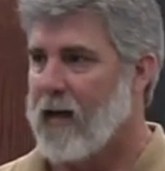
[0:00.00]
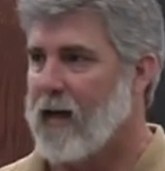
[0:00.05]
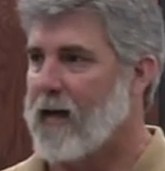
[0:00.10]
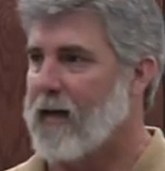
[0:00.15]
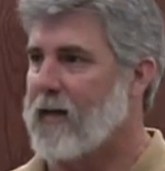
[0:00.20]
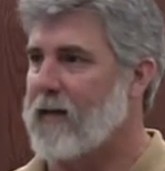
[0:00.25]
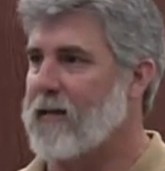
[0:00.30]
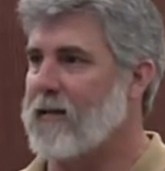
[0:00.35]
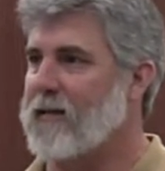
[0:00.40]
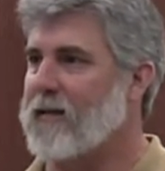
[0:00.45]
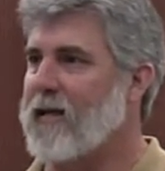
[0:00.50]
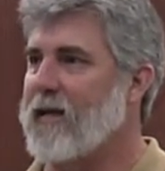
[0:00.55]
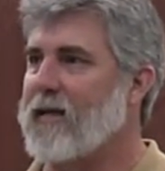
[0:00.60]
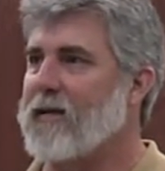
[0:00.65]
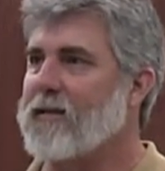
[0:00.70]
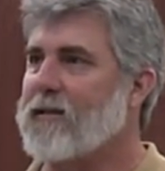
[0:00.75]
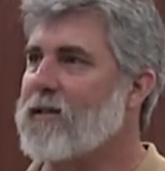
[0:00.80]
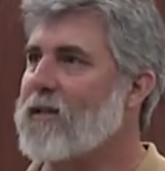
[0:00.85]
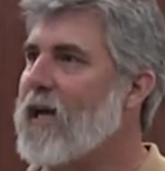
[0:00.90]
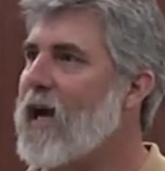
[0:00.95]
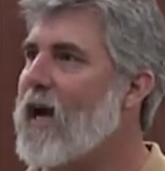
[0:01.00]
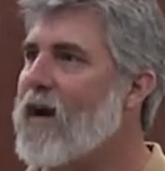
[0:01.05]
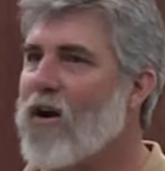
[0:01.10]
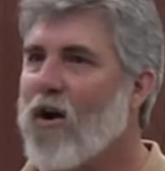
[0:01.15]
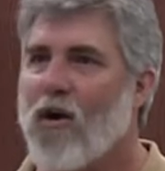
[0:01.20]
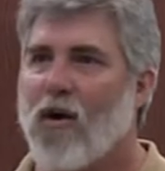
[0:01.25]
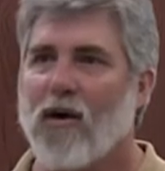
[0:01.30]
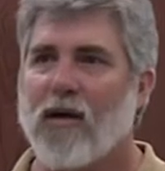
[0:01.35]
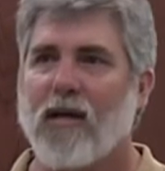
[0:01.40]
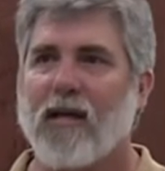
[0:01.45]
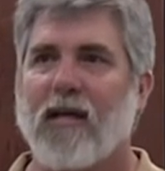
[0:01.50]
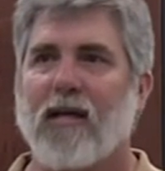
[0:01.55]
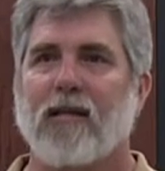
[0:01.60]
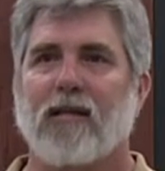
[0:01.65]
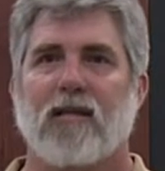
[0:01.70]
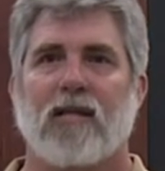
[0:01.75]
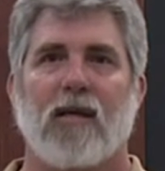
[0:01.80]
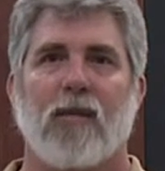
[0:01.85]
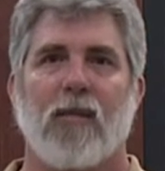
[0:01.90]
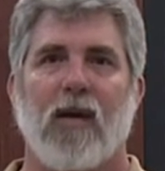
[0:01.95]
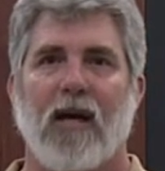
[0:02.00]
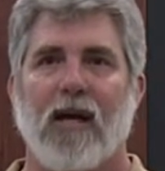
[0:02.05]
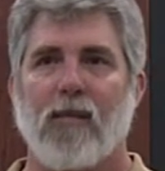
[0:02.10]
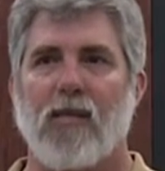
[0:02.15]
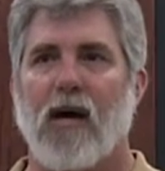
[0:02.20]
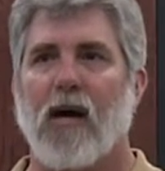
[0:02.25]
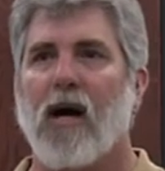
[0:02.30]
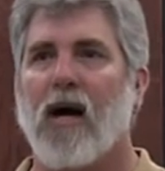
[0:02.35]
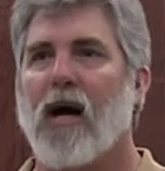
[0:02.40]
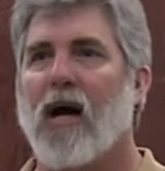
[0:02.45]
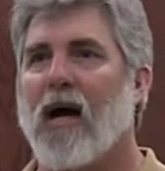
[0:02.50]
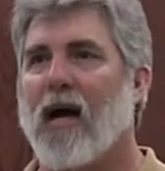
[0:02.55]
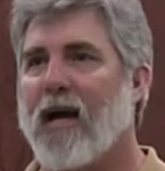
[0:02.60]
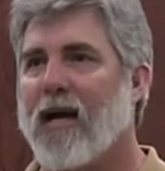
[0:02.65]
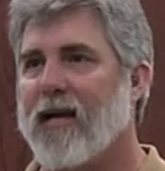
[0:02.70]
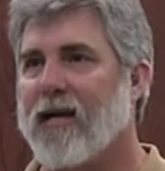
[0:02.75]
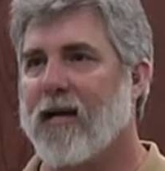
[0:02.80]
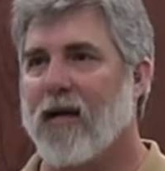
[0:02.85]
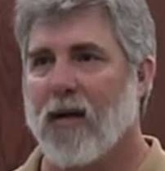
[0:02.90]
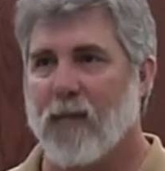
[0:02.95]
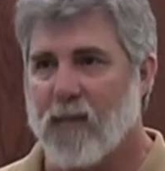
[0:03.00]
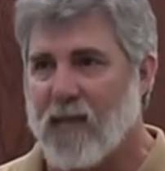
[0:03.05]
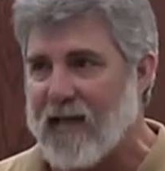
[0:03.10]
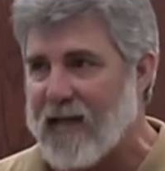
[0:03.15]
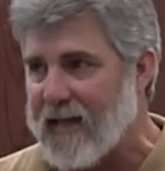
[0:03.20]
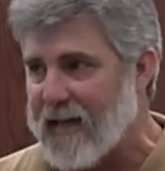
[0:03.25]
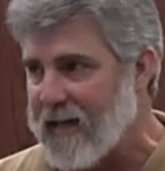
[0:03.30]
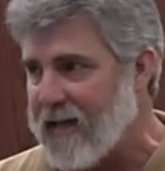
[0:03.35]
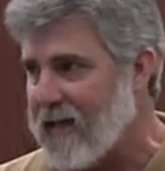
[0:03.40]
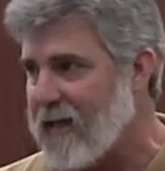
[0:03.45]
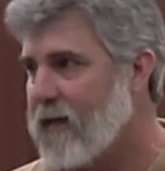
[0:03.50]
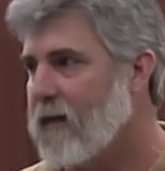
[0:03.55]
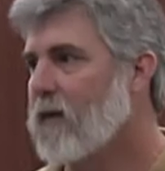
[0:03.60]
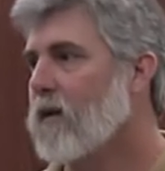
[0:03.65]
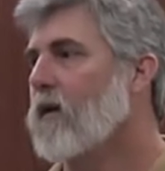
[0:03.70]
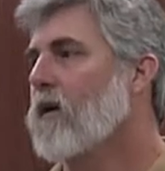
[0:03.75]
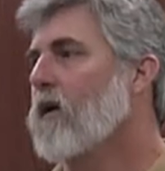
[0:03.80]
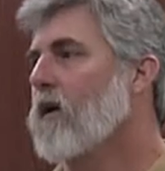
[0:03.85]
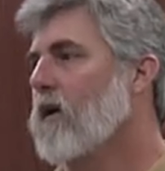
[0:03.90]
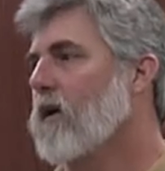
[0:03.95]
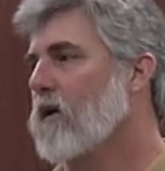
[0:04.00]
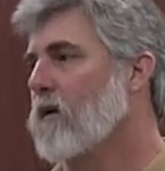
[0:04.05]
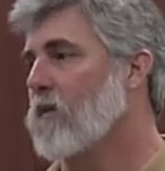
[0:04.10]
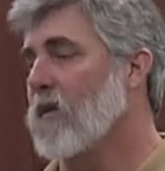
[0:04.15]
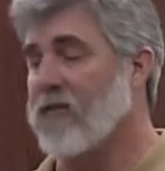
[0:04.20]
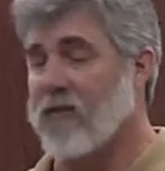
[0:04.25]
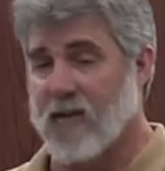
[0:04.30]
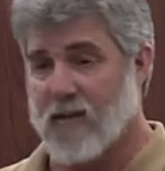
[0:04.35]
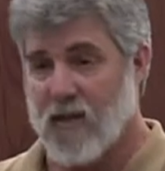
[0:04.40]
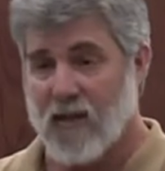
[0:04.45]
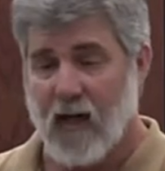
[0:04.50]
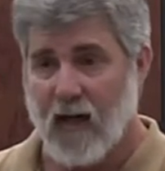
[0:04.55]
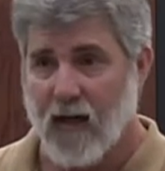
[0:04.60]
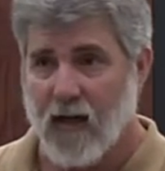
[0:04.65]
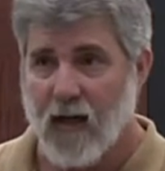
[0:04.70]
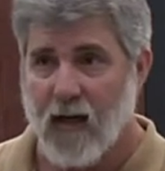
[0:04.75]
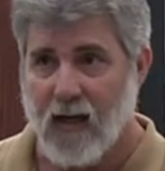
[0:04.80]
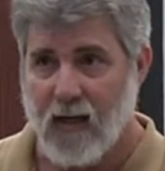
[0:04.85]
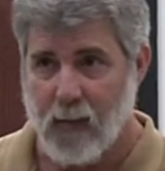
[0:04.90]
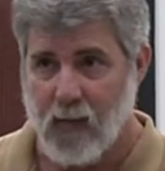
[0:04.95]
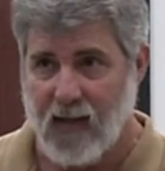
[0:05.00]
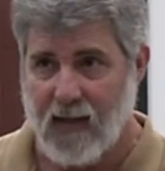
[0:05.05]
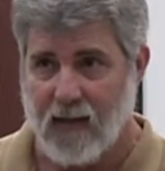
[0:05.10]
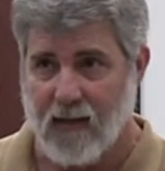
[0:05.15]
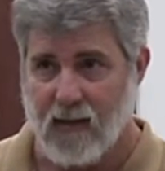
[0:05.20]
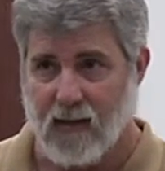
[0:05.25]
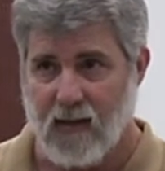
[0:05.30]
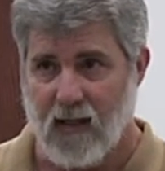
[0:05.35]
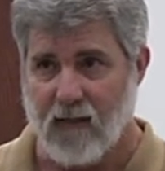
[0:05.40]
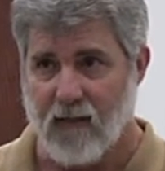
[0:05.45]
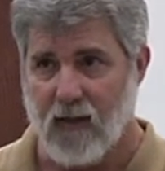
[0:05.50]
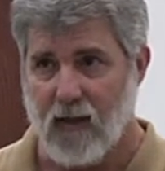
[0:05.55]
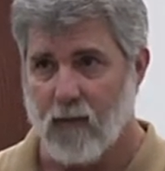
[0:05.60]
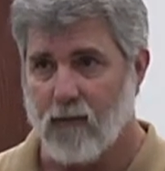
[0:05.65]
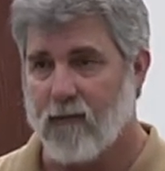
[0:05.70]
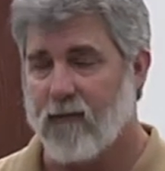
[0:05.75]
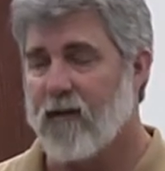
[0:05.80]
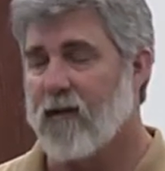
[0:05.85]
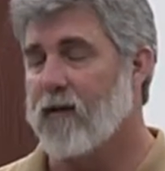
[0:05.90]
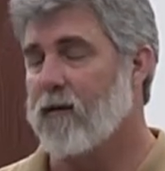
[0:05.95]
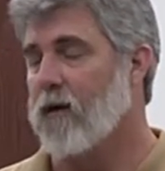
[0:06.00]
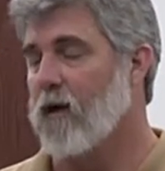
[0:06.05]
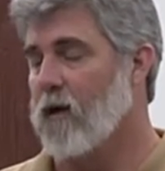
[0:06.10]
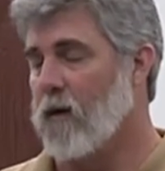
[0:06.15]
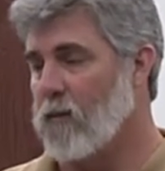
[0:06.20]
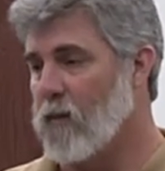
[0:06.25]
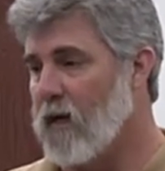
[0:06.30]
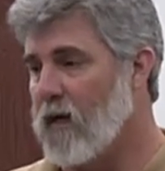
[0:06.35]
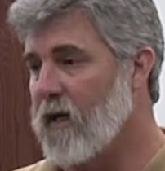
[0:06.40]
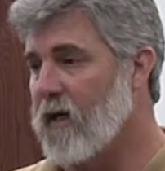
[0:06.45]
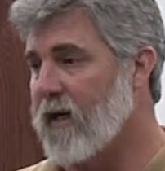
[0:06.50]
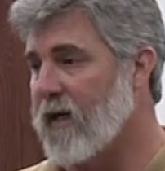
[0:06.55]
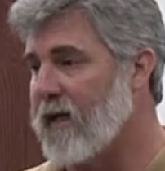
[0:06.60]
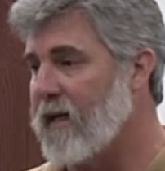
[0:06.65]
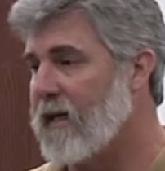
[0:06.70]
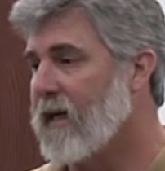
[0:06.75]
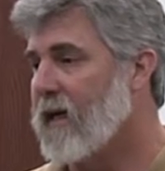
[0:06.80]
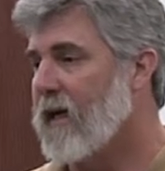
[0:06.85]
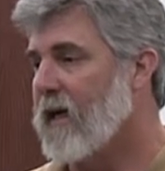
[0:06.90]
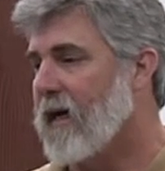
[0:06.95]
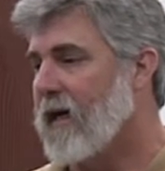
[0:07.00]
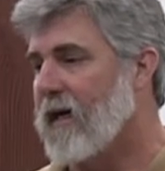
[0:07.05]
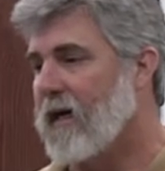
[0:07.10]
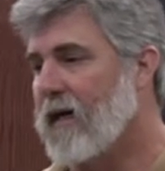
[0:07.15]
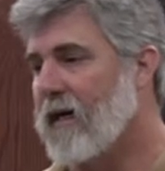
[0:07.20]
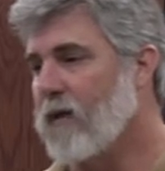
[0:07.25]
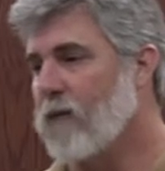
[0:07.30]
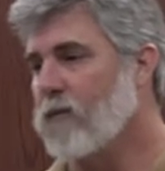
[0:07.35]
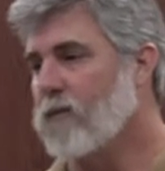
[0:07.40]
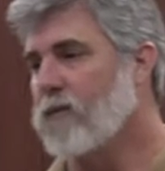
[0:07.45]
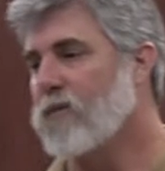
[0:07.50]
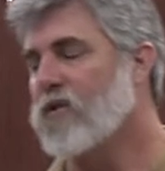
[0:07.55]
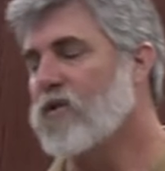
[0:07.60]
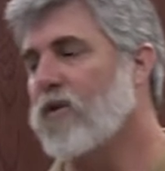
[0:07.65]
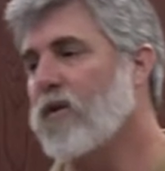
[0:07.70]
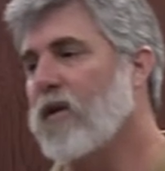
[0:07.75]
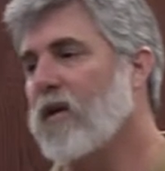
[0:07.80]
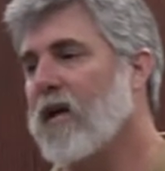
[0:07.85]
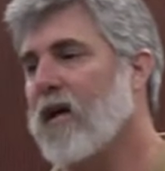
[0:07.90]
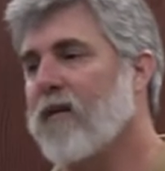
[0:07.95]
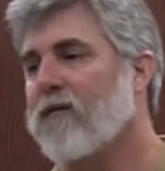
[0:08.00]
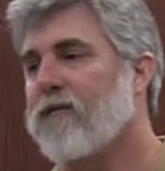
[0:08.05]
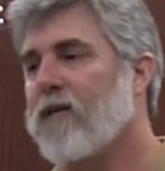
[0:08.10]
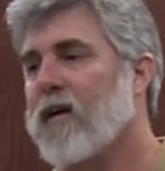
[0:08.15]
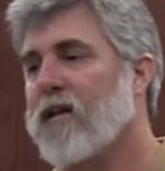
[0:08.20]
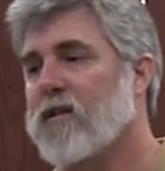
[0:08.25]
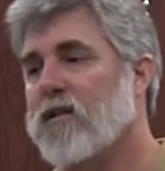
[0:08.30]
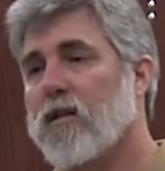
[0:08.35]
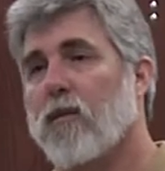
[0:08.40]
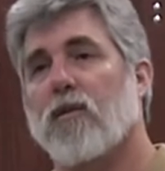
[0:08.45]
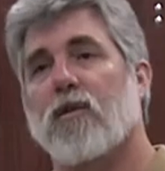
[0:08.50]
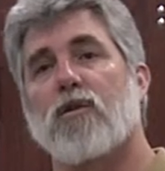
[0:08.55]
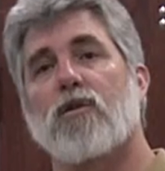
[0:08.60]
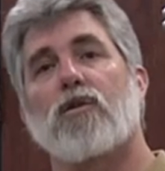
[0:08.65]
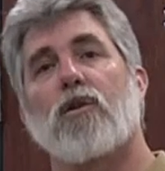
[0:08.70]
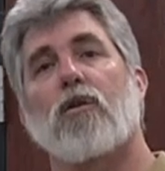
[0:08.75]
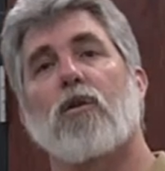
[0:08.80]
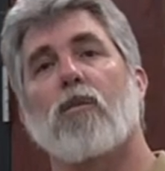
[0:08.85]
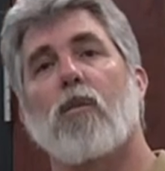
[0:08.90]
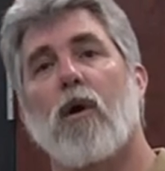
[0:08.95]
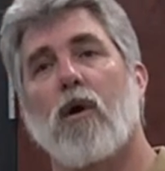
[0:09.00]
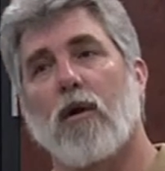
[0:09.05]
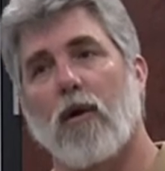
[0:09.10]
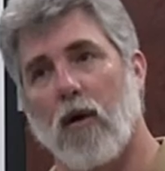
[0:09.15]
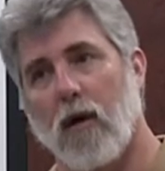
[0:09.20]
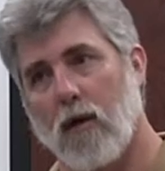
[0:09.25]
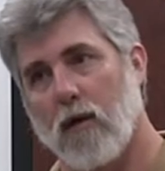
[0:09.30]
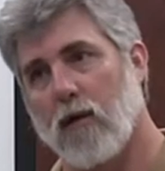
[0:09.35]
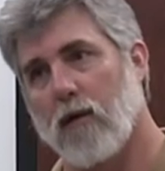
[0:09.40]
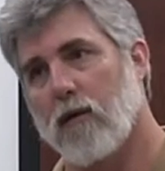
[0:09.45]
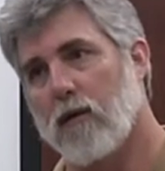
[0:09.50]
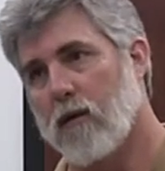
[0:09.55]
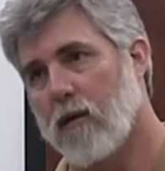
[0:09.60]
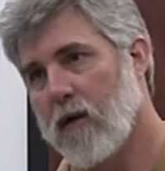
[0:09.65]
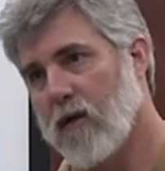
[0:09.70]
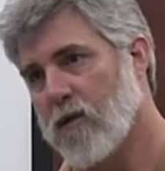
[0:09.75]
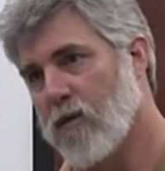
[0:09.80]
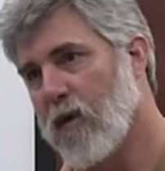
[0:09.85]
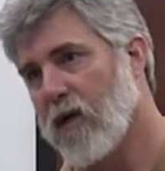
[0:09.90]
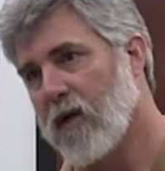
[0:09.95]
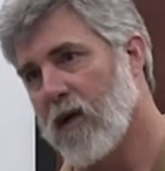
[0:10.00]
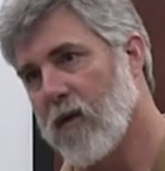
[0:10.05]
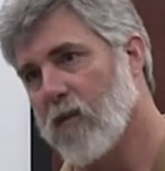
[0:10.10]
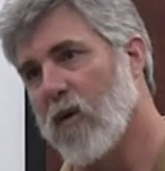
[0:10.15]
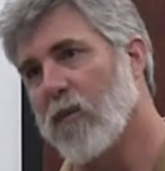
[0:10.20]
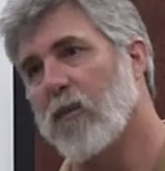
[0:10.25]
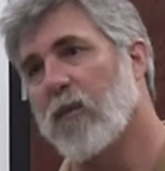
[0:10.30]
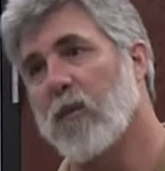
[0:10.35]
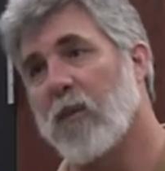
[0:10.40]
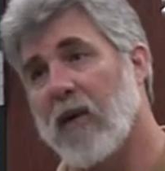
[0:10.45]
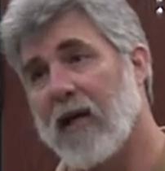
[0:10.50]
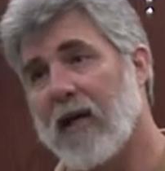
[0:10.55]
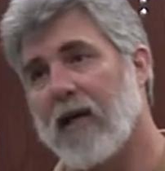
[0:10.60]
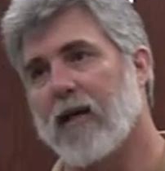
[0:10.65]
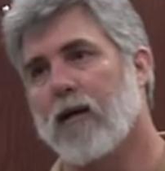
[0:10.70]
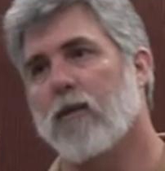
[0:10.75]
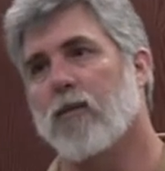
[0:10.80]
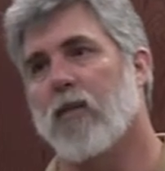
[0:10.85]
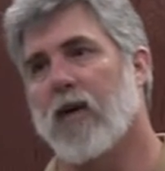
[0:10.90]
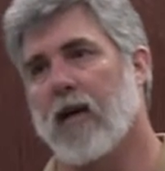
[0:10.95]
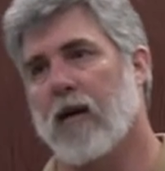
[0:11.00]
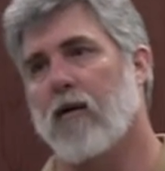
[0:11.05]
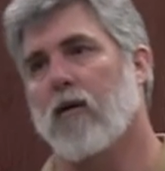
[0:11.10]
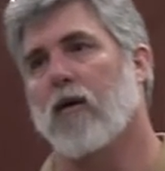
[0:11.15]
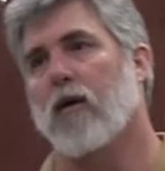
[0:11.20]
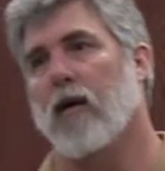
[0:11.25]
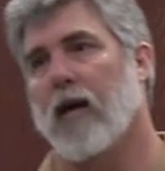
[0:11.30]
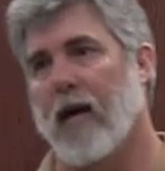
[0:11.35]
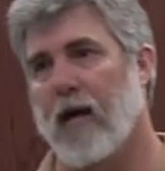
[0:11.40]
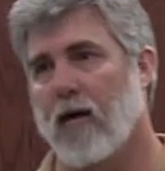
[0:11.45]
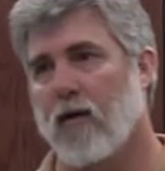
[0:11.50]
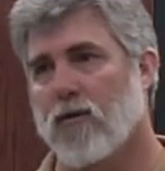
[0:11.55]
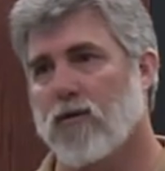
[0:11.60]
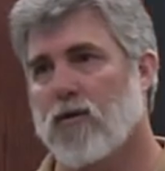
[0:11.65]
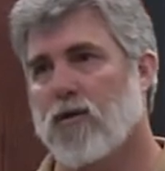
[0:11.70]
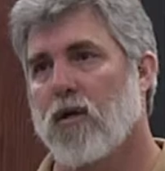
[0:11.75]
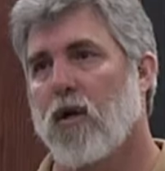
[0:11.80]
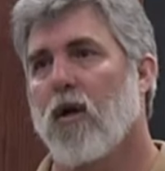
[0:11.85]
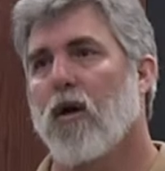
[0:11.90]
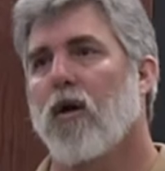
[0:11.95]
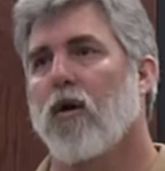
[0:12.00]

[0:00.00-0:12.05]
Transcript: Uh, it's kind of hard to get somebody behind a bee um, if it's not a honeybee that's giving them um, honey. Um, so you got to find something. So the monarch has become a big powerhouse